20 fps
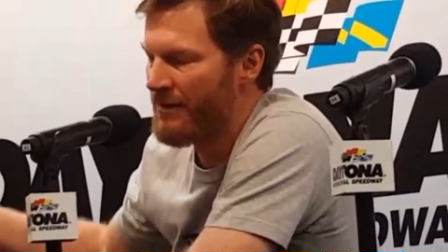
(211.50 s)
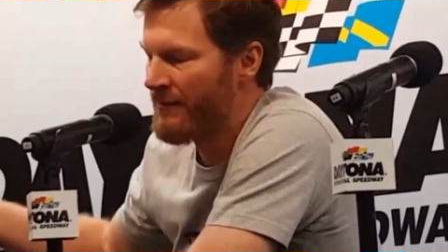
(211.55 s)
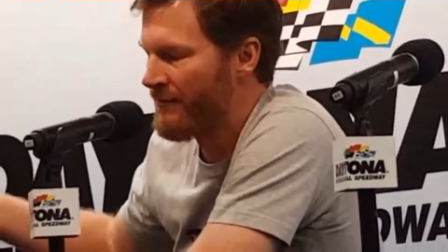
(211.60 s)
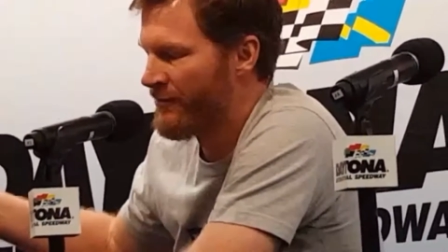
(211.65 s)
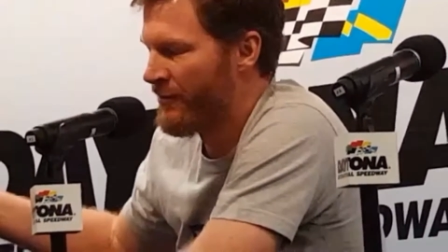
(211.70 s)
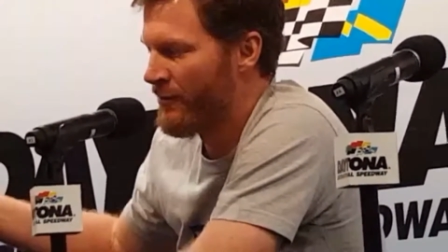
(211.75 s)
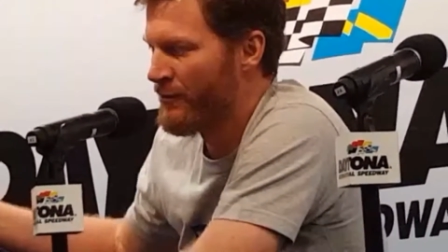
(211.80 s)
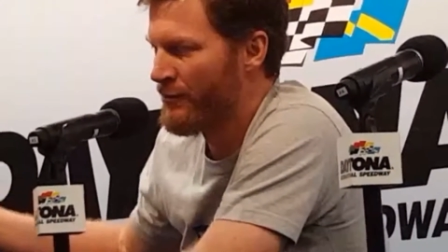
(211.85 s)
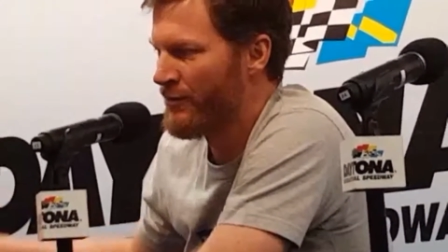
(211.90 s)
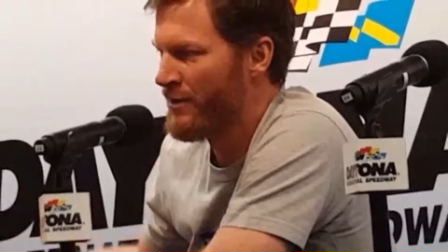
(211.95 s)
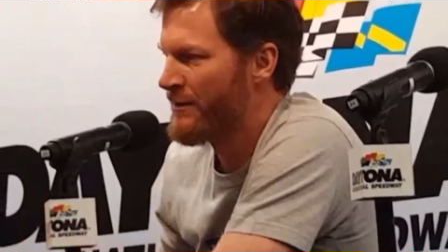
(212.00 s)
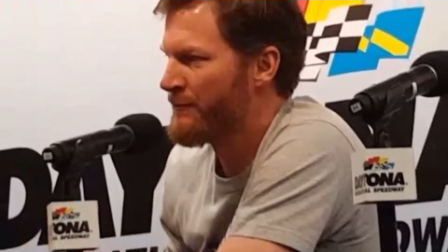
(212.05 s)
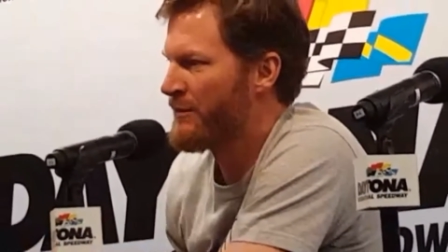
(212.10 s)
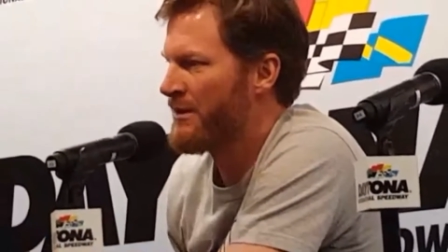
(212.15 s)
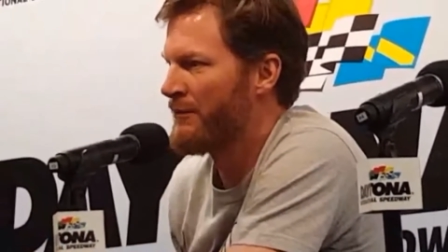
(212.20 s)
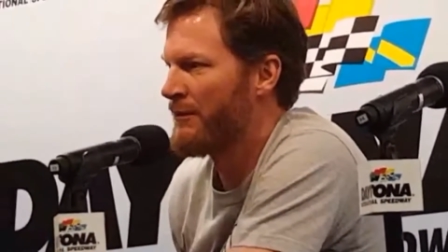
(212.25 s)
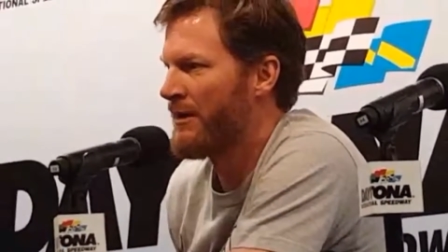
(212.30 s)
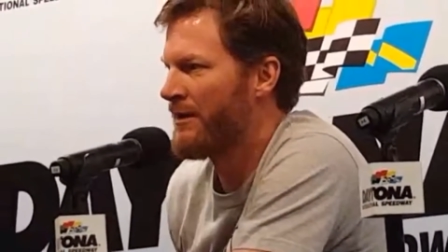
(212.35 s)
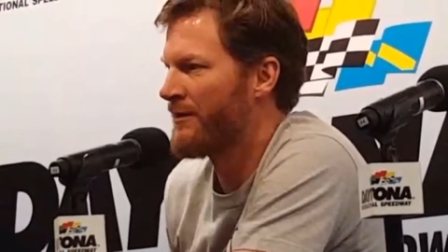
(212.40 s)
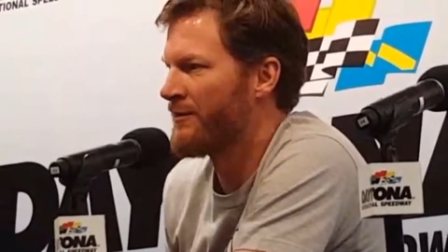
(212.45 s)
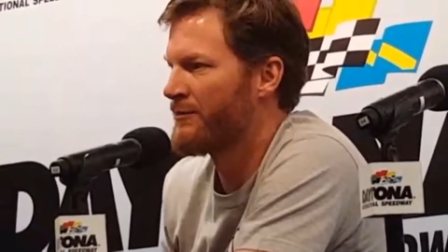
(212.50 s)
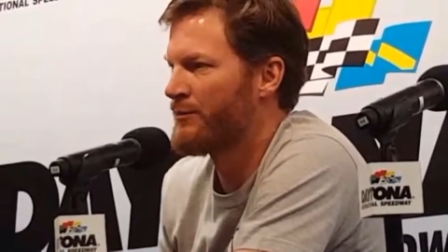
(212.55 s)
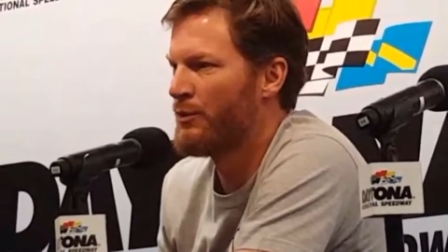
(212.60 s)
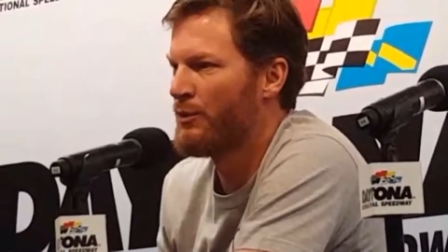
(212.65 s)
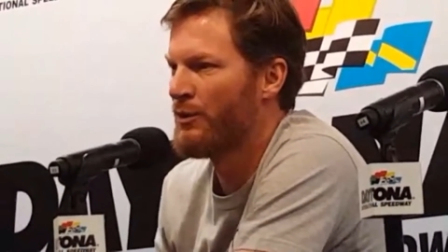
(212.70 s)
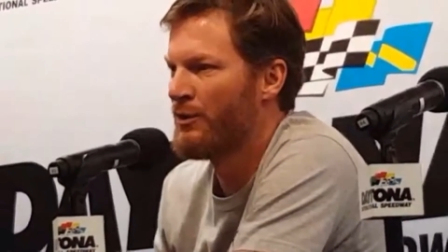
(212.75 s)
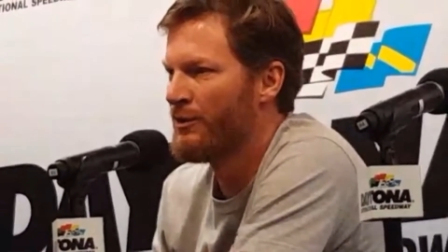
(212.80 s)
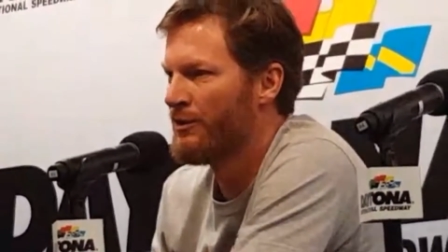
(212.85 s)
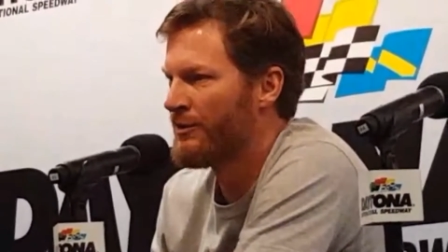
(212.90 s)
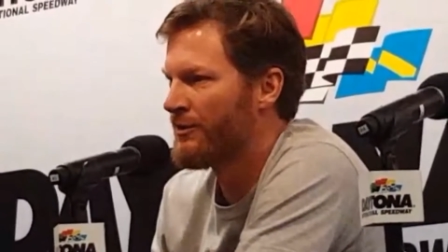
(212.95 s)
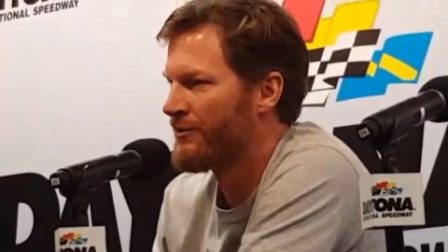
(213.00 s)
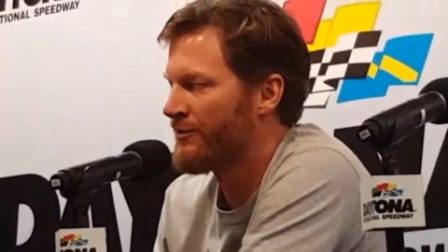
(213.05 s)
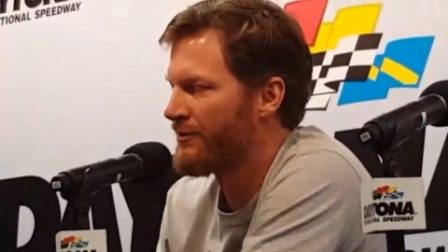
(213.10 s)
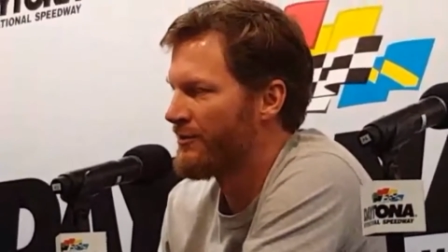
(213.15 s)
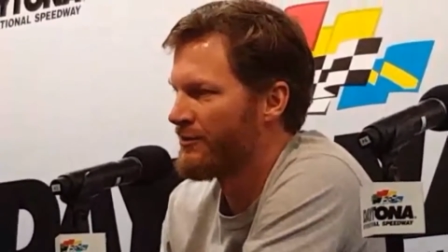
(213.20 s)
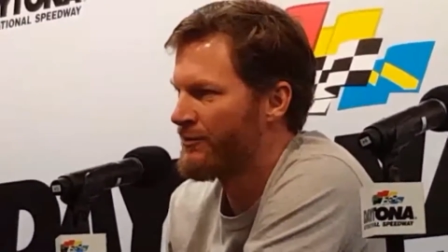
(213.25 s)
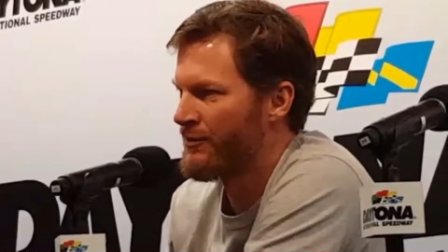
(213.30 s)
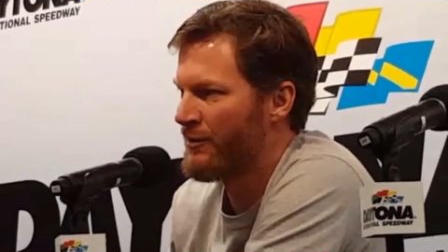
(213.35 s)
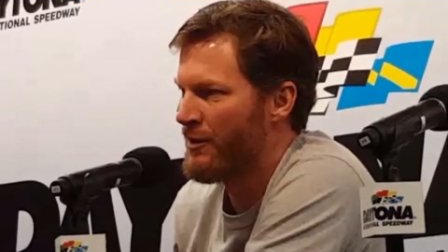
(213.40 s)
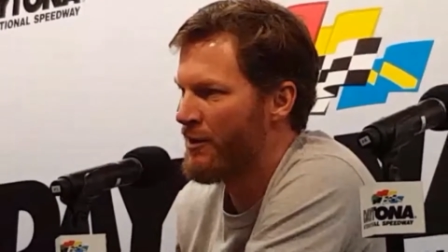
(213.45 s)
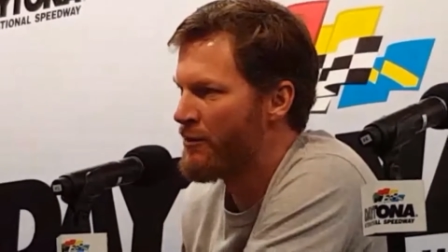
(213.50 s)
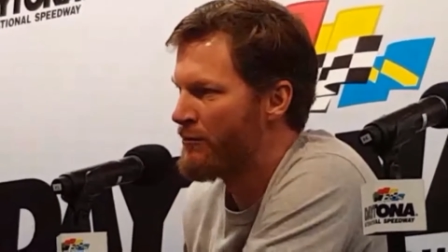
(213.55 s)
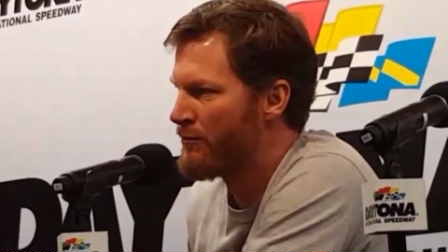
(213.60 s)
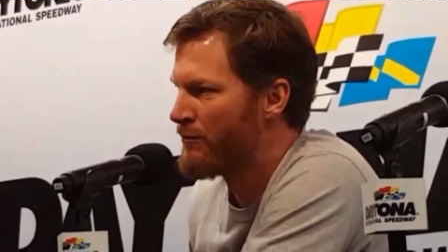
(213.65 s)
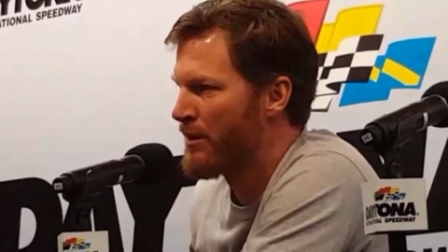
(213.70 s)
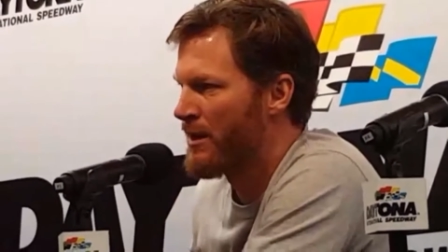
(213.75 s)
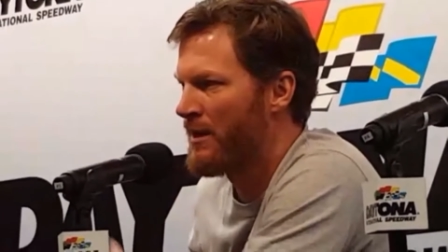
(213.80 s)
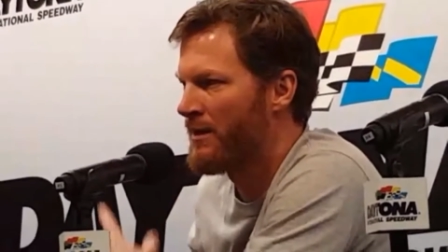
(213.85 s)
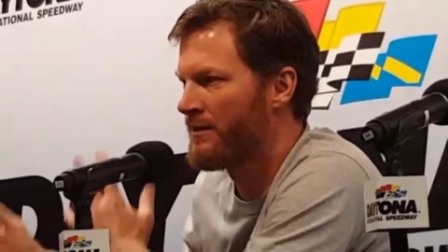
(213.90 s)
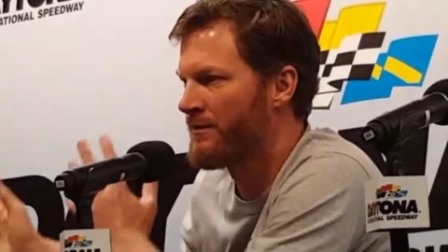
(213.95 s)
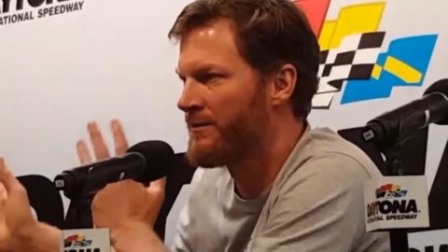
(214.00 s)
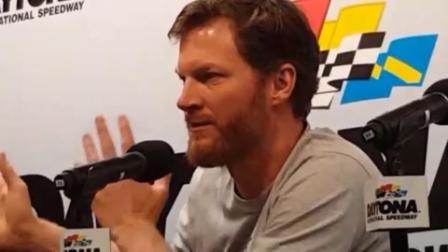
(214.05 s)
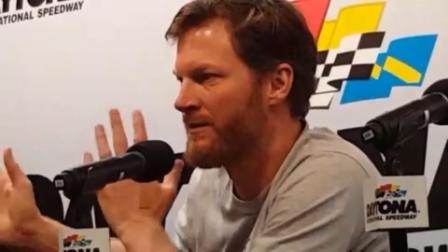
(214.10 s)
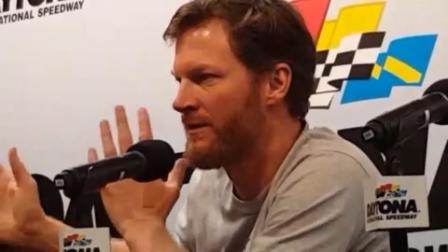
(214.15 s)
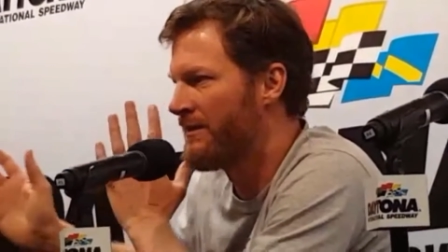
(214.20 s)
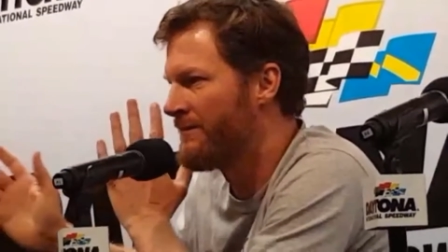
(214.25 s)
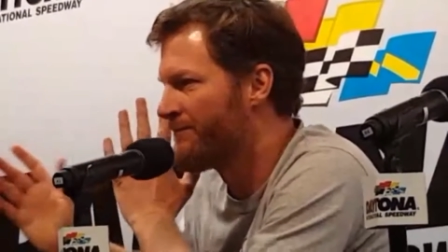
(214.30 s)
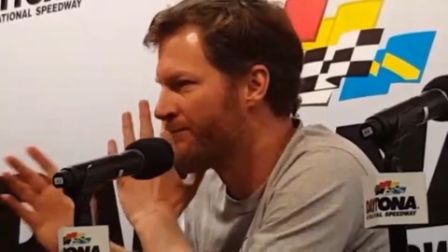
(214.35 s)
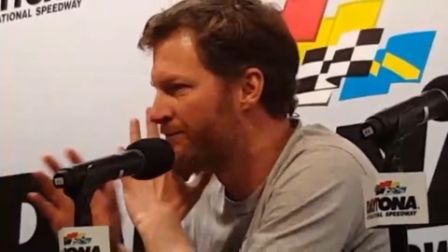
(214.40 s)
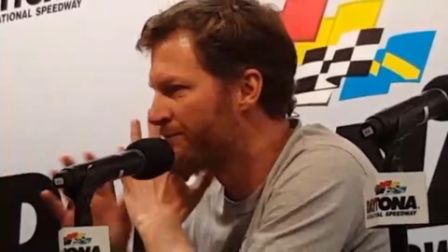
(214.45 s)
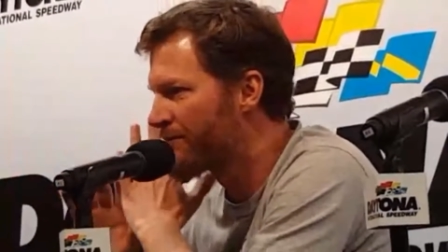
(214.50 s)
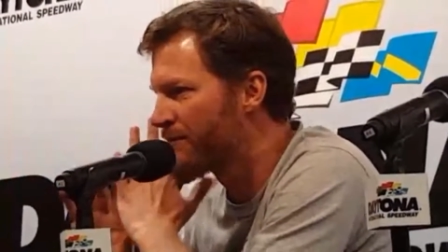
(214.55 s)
as long as I've been around the sport, it's just an open policy.